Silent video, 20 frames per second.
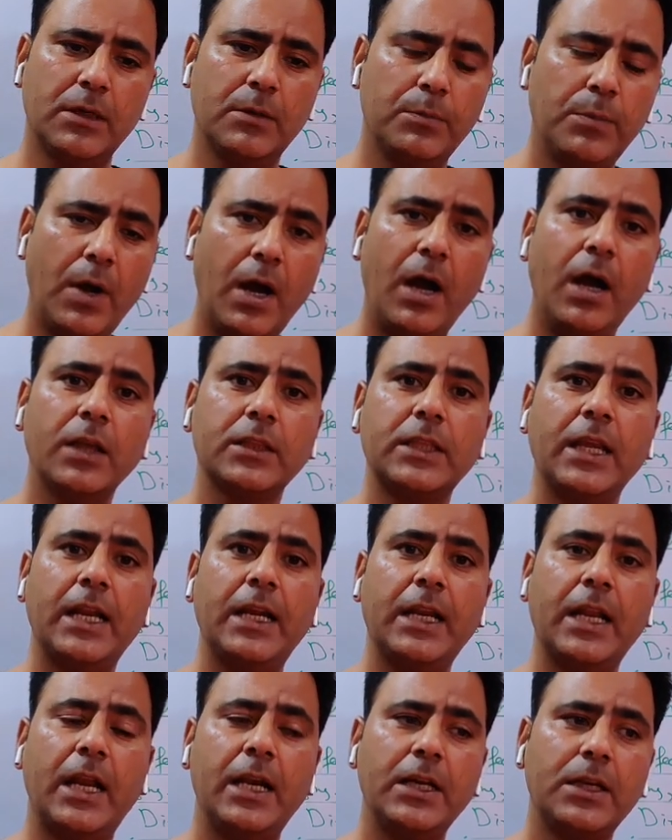path,
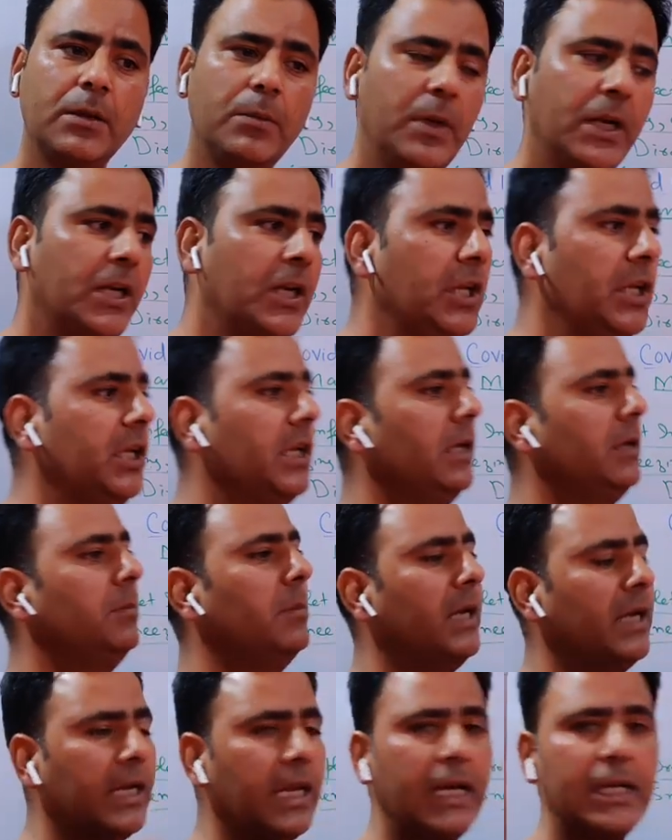and ultimately he
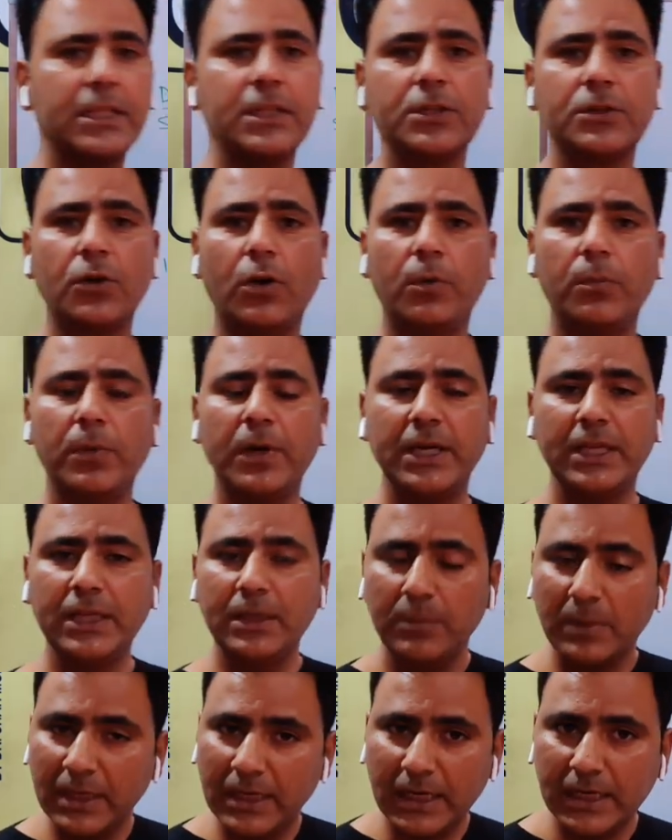may get the droplet, he
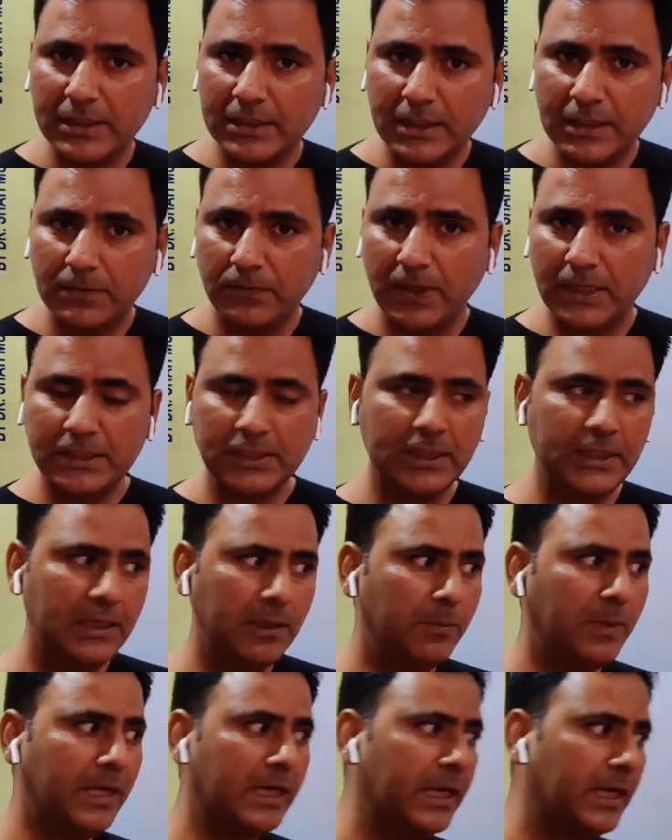may get the infection, he
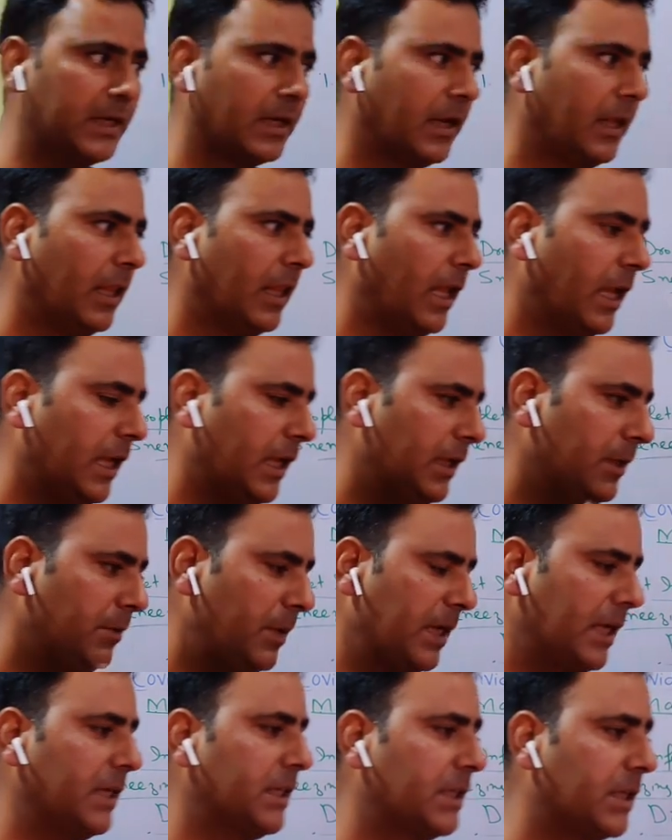may
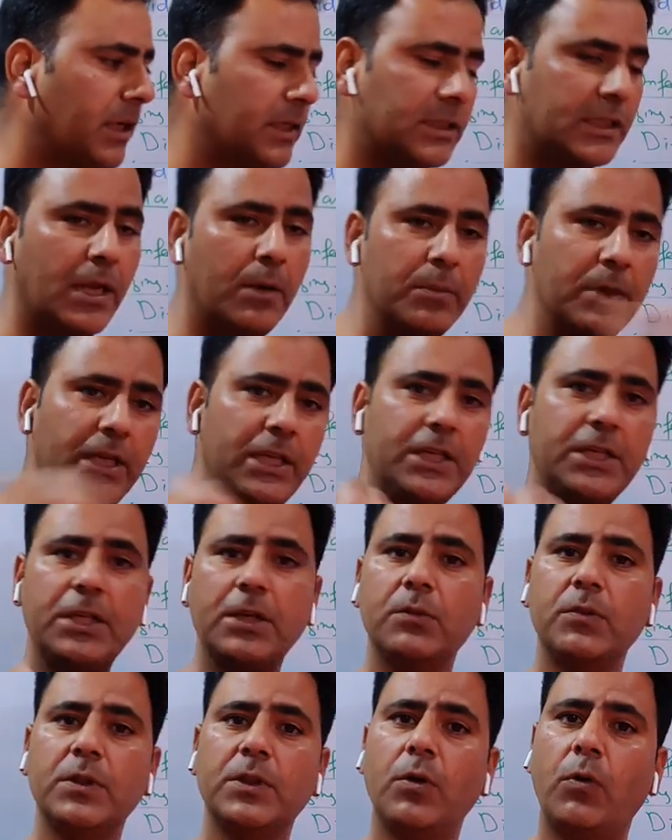get
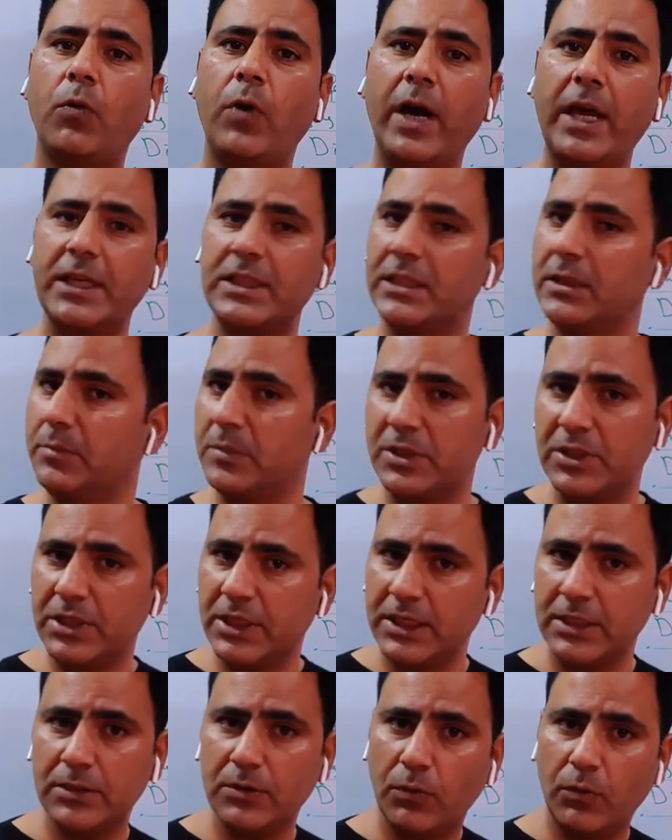contaminated with the virus, he may
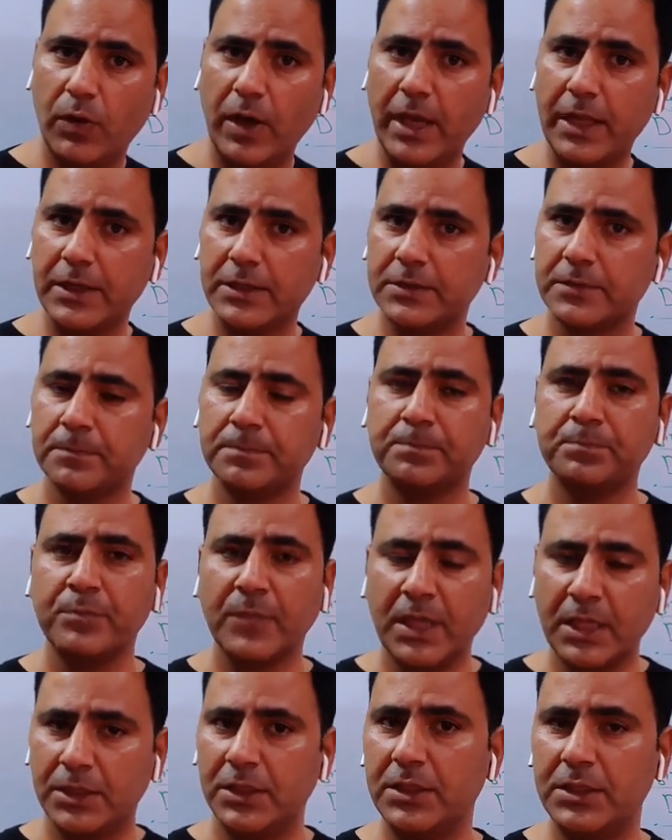take the virus.
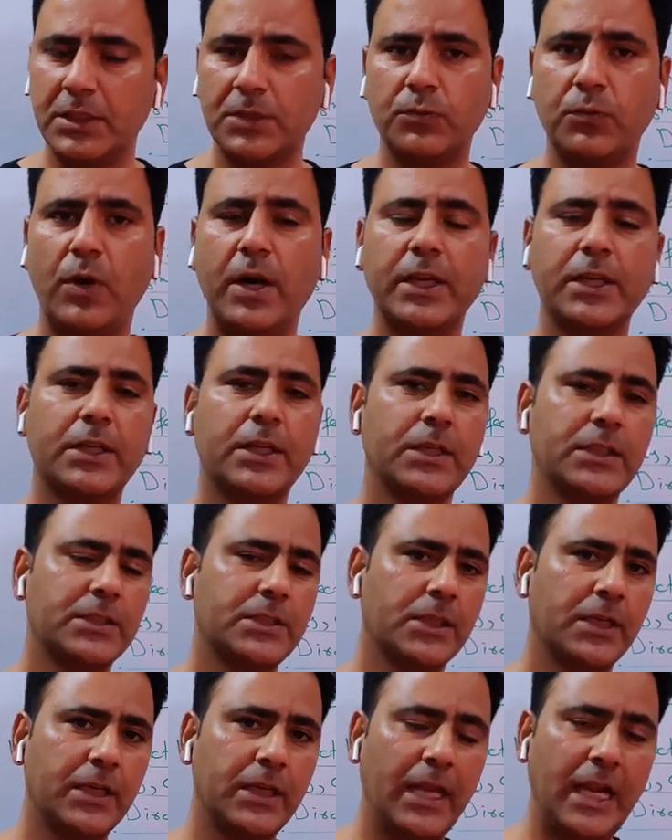This is one
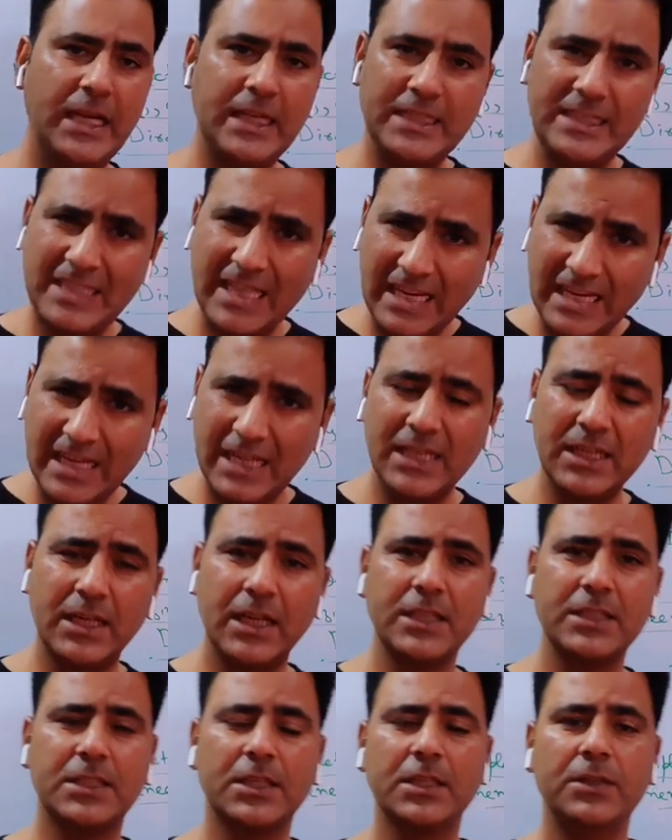concern. And second
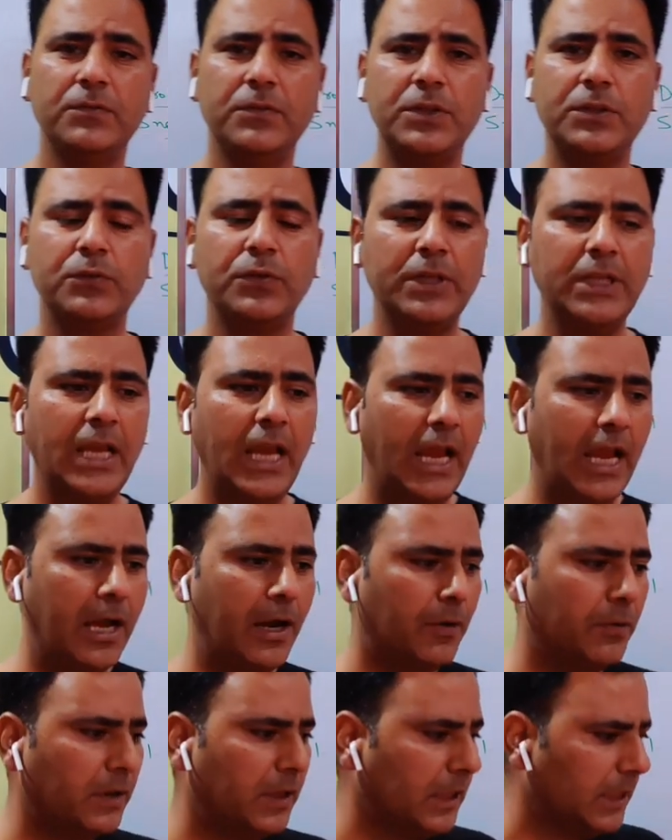concern which we
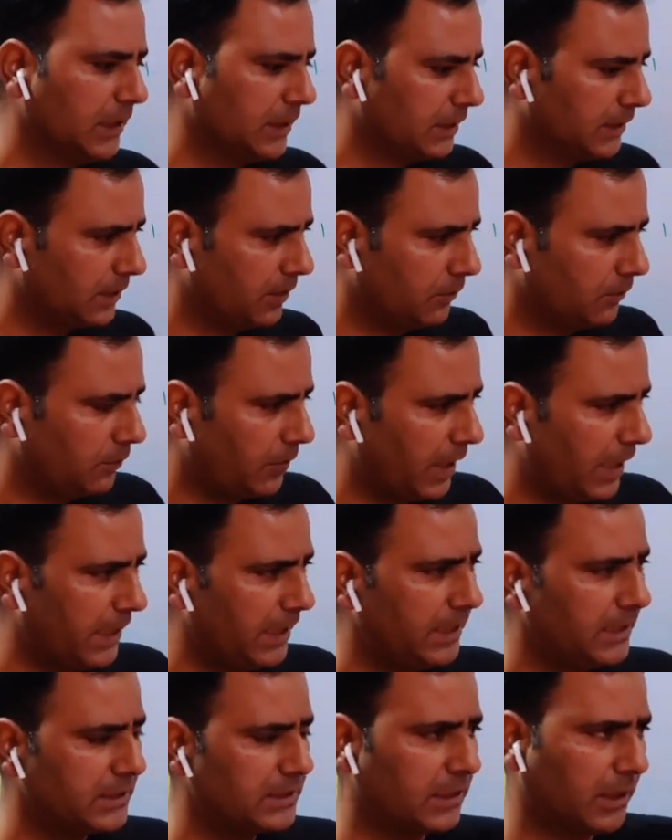have, the
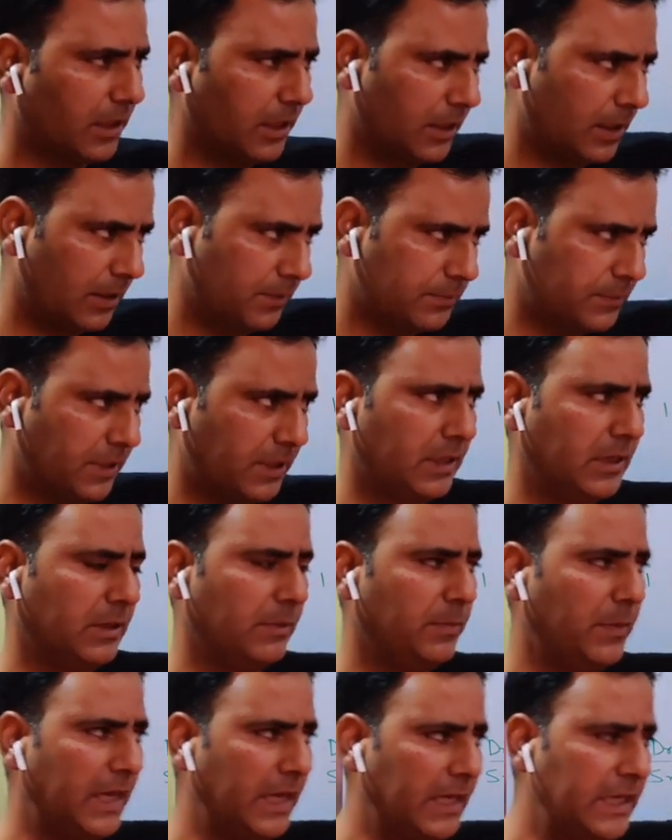virus, after
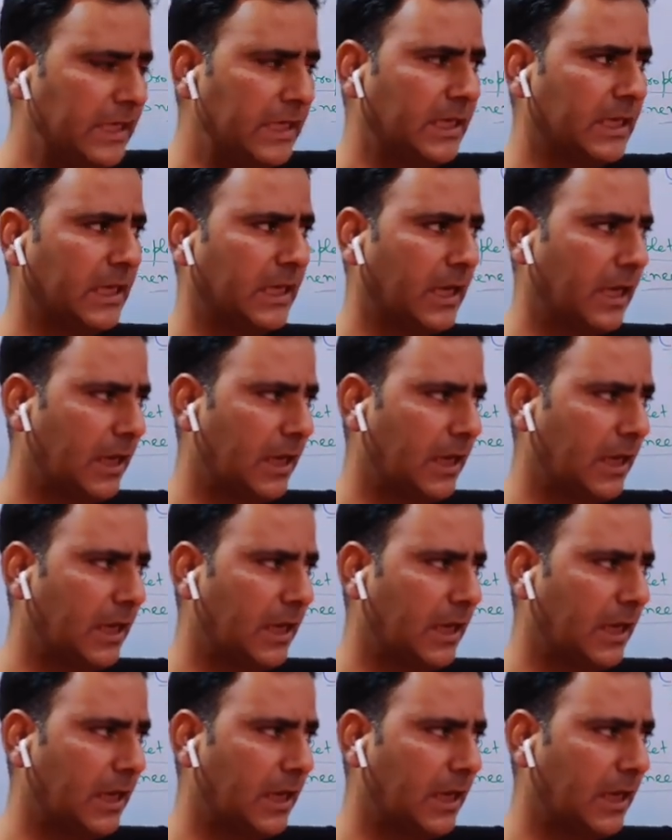remaining